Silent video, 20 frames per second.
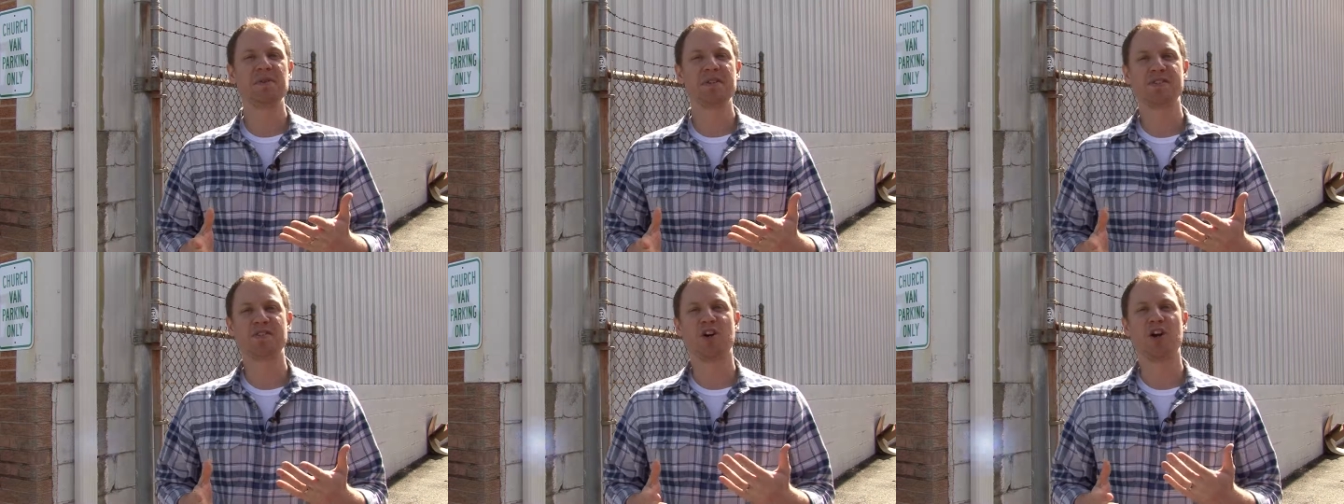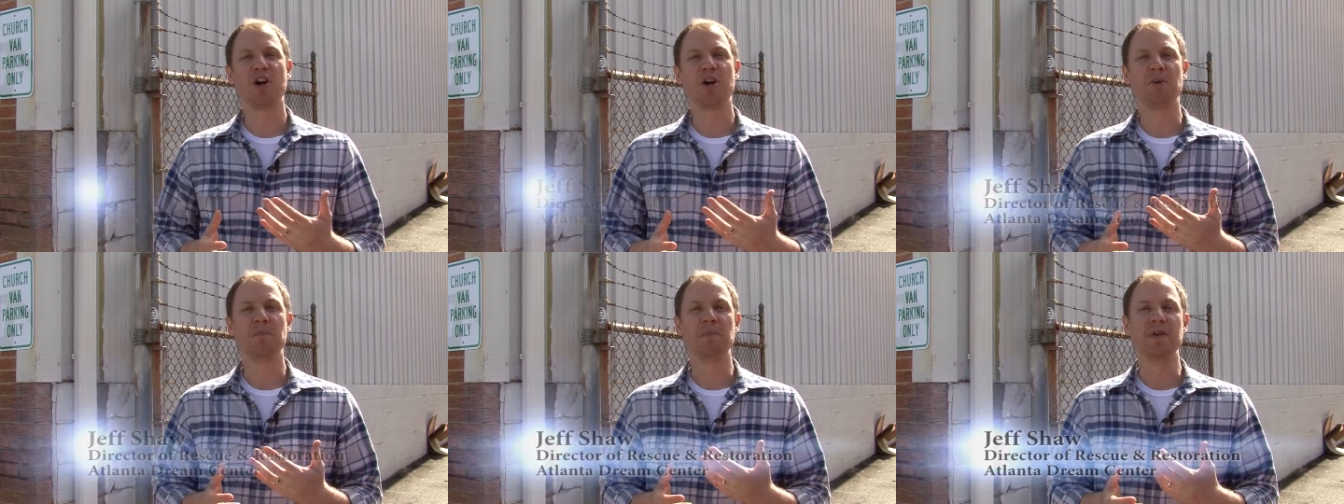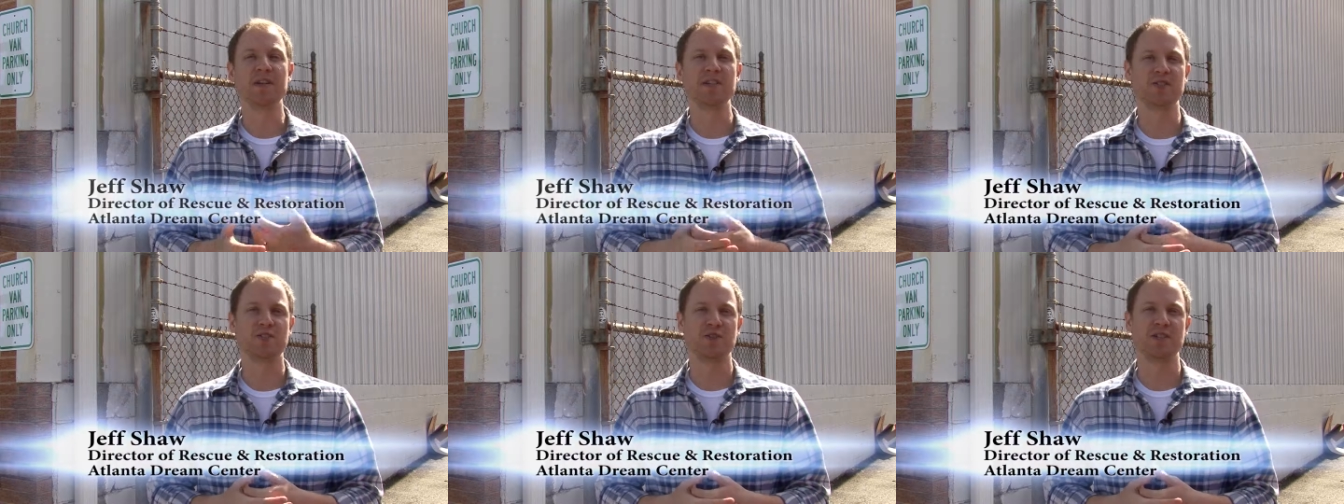is our
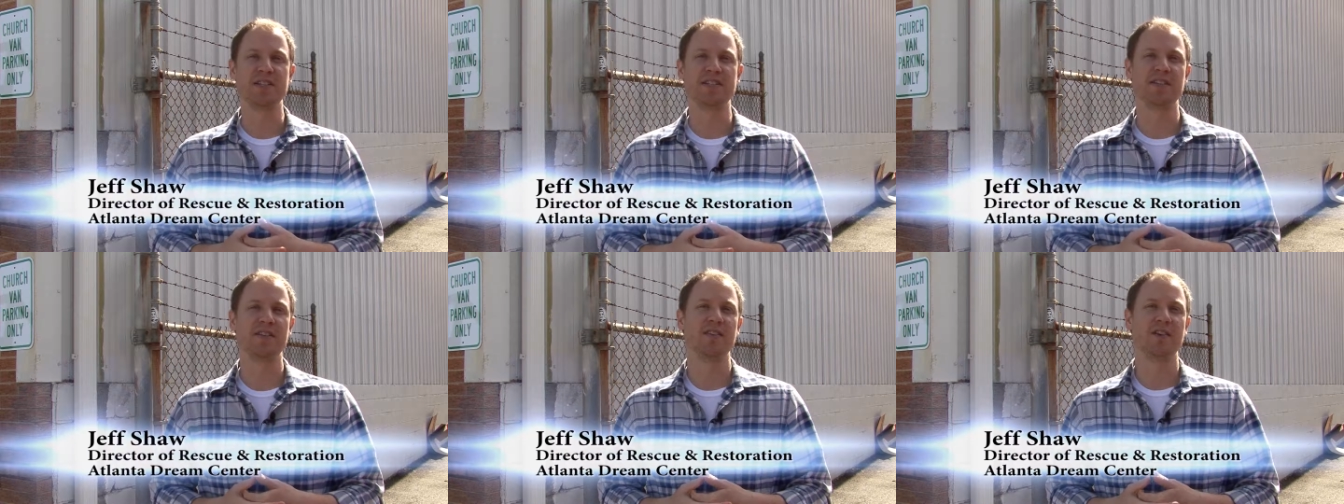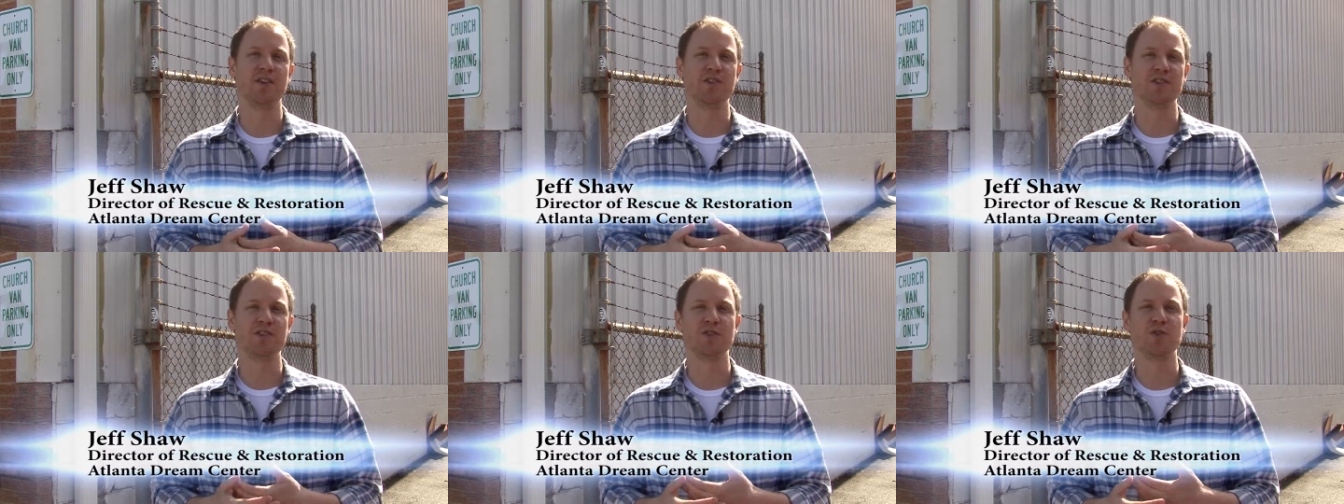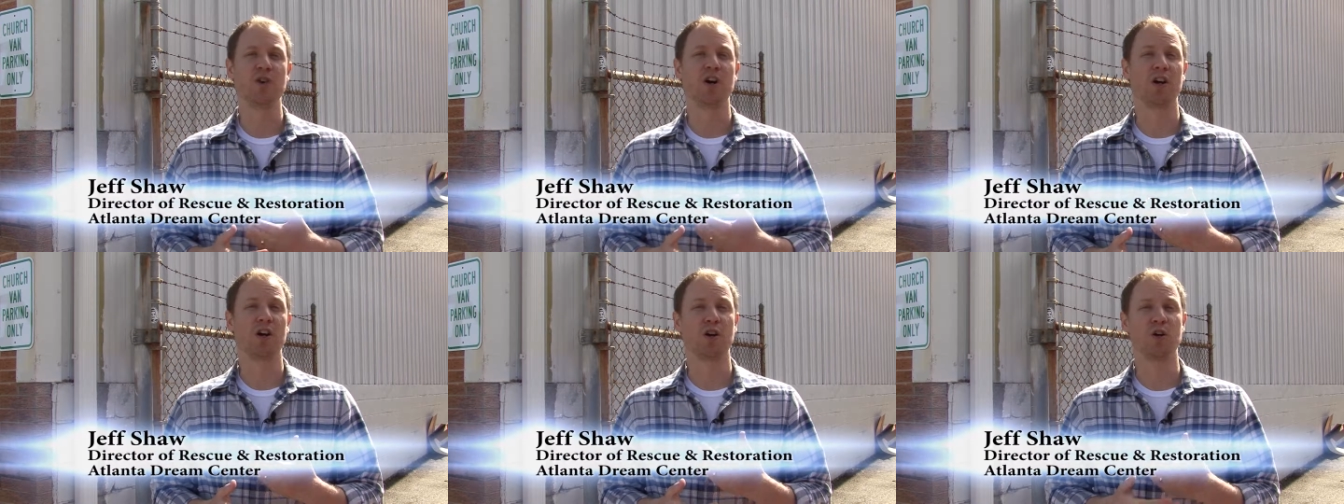ministry to those
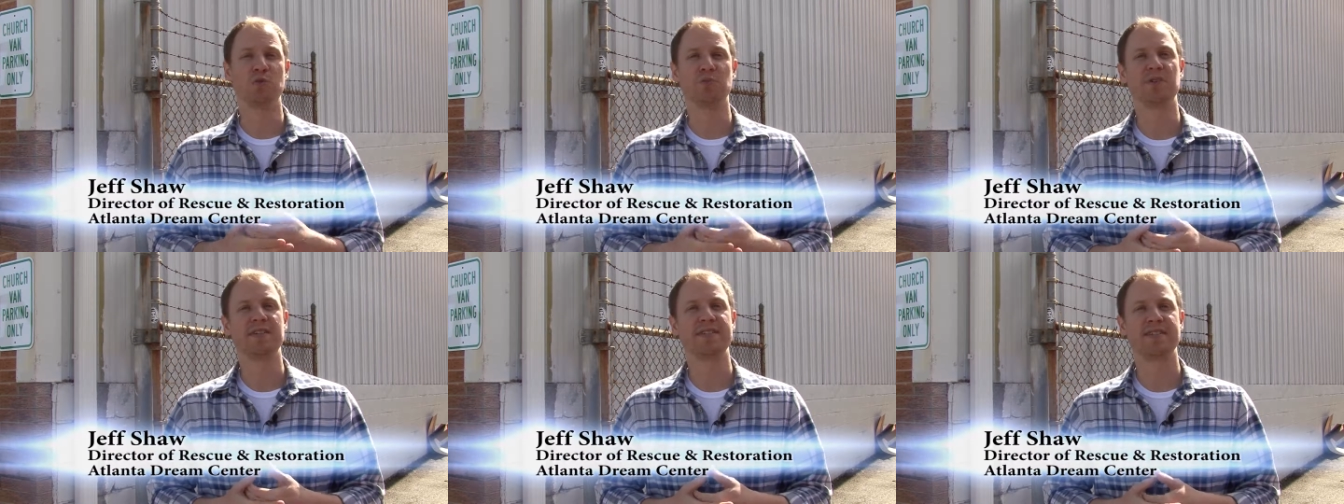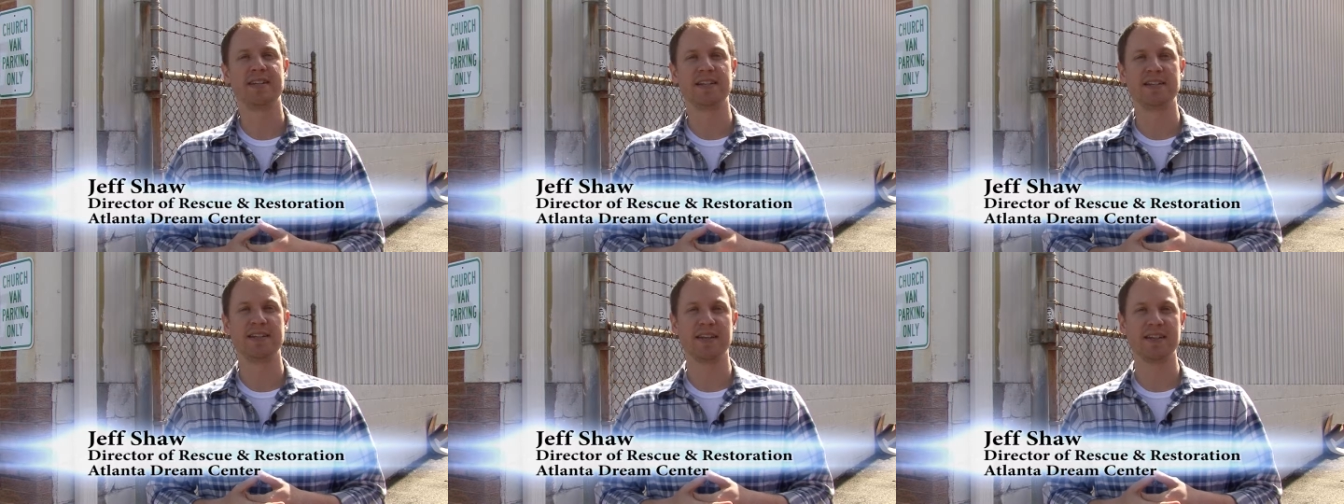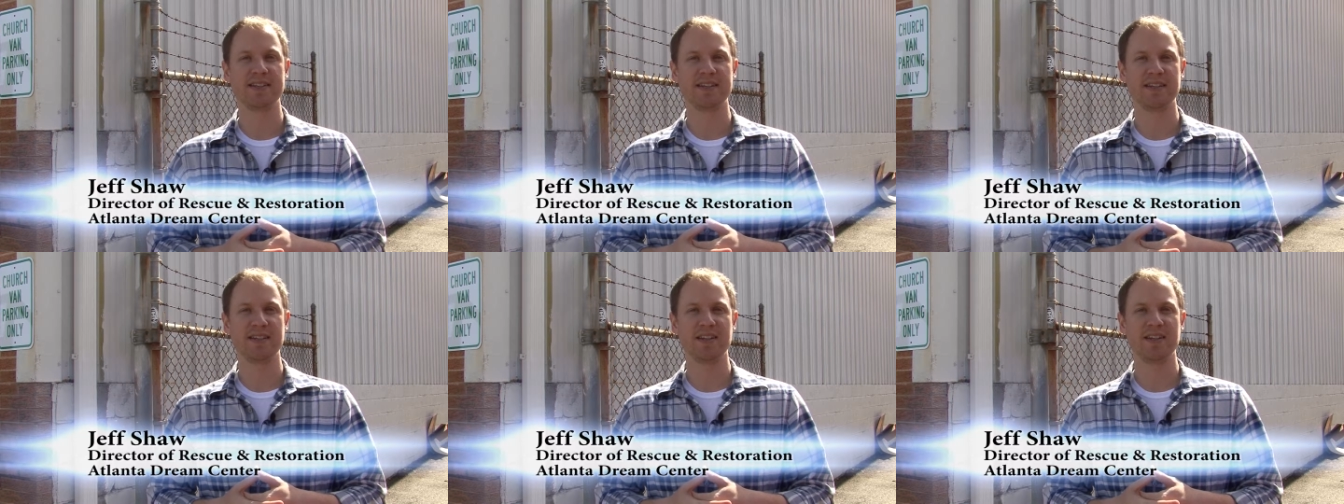who are homeless and
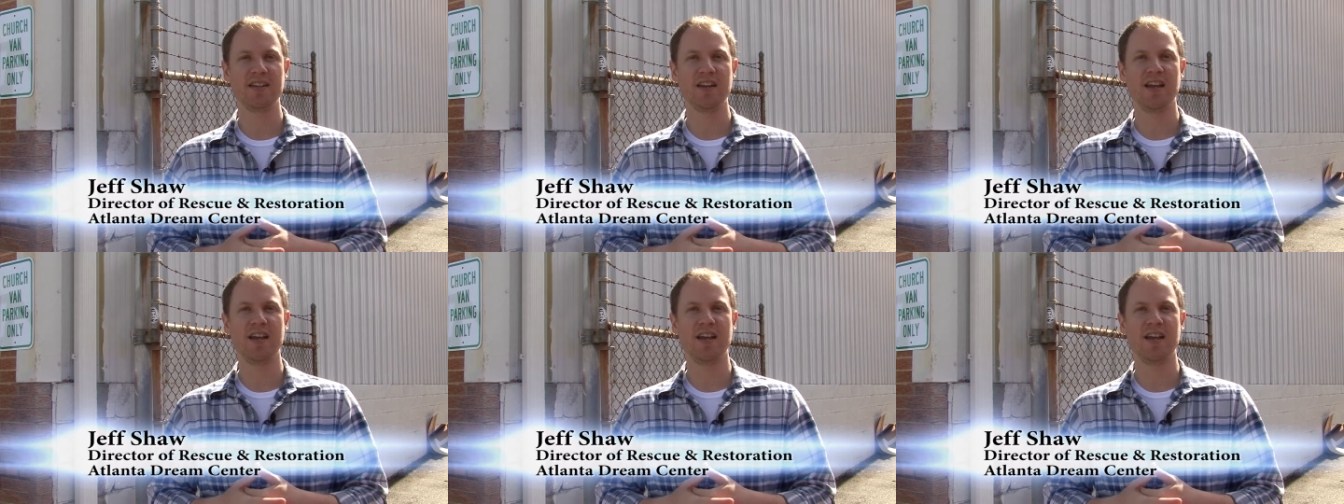addicted,